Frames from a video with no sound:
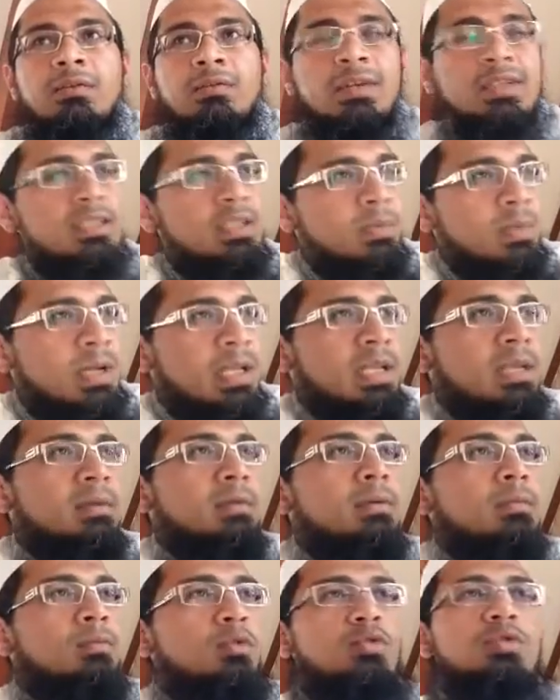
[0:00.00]
visibly
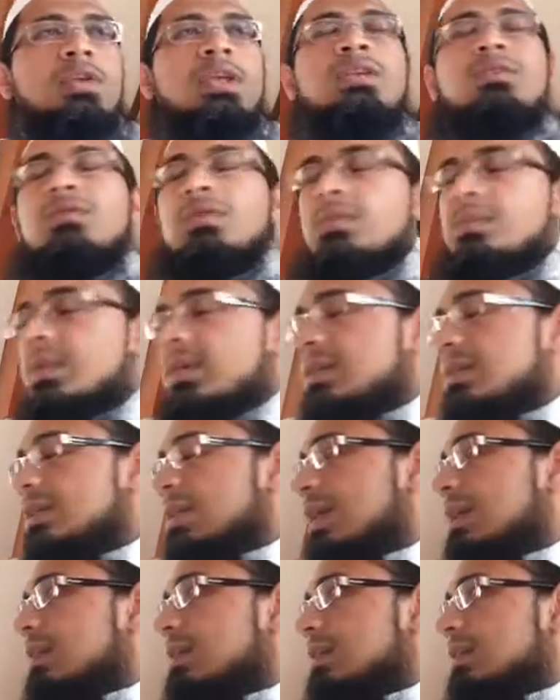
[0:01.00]
brought into the
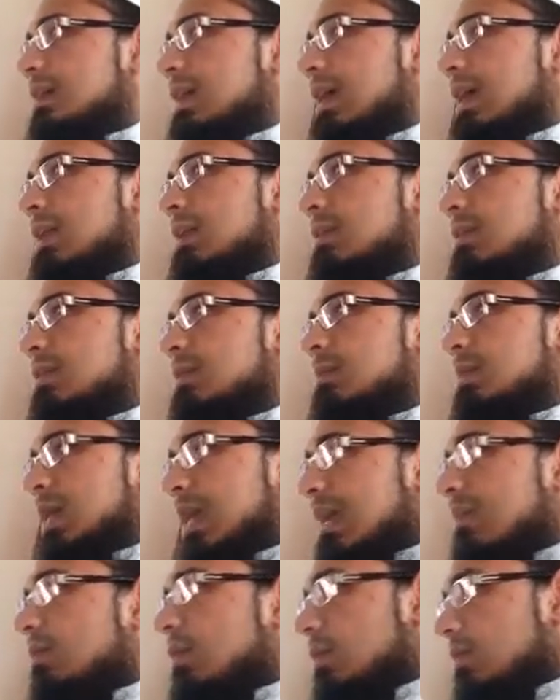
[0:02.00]
personality and in the
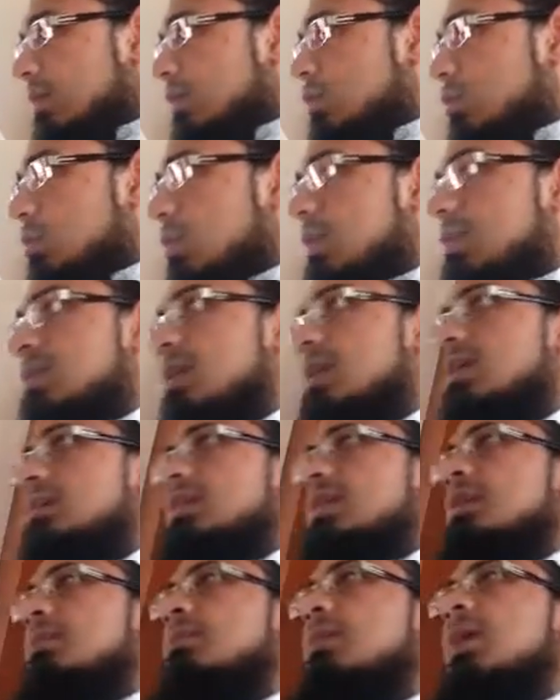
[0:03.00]
behavior of Rasulullah sallallahu
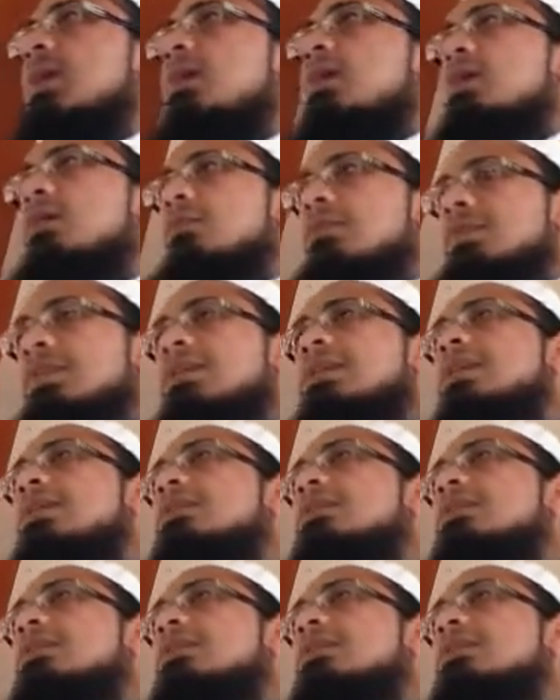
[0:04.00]
alaihi wasallam, we see